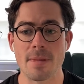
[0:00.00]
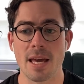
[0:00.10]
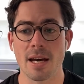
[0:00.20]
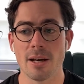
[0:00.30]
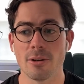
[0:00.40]

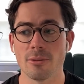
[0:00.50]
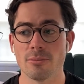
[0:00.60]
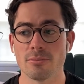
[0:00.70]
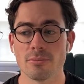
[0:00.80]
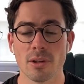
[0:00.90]
our
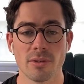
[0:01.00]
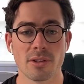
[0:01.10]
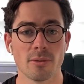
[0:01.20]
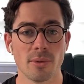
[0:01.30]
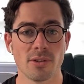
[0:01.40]

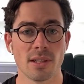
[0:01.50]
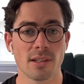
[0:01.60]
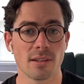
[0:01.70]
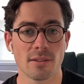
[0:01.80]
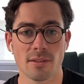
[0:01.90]
original music
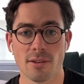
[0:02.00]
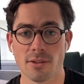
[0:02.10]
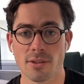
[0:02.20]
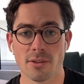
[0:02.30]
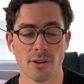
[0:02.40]

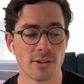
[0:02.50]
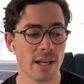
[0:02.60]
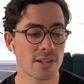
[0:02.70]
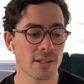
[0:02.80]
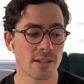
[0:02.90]
onto
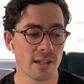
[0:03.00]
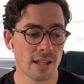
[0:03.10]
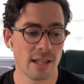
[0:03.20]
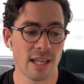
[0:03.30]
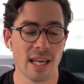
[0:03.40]
notation,
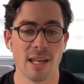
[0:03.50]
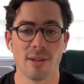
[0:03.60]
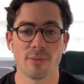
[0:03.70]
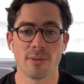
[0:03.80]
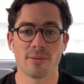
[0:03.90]

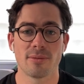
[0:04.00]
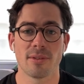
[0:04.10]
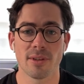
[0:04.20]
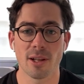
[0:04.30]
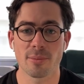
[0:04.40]
and we've
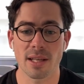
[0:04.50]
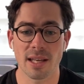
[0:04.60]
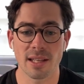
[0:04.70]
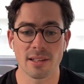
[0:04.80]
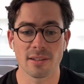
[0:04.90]
developed
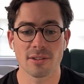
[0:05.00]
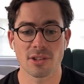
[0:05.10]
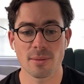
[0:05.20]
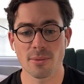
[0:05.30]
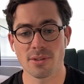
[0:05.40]
a
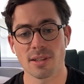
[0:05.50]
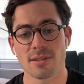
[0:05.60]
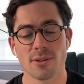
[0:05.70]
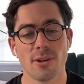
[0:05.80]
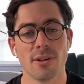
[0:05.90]
sheet music
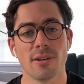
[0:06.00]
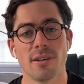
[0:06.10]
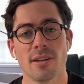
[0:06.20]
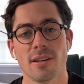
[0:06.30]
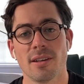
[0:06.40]
store
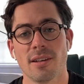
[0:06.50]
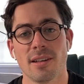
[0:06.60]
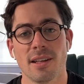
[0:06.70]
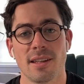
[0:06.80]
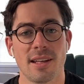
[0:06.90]

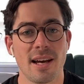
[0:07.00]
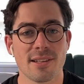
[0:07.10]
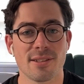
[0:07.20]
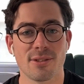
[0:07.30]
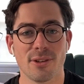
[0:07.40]
that
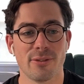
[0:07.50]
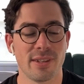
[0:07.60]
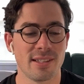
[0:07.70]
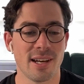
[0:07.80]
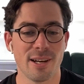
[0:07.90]
houses all of
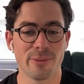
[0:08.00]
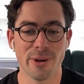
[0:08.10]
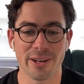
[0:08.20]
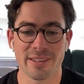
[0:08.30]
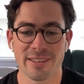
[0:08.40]
his hard
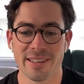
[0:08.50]
work.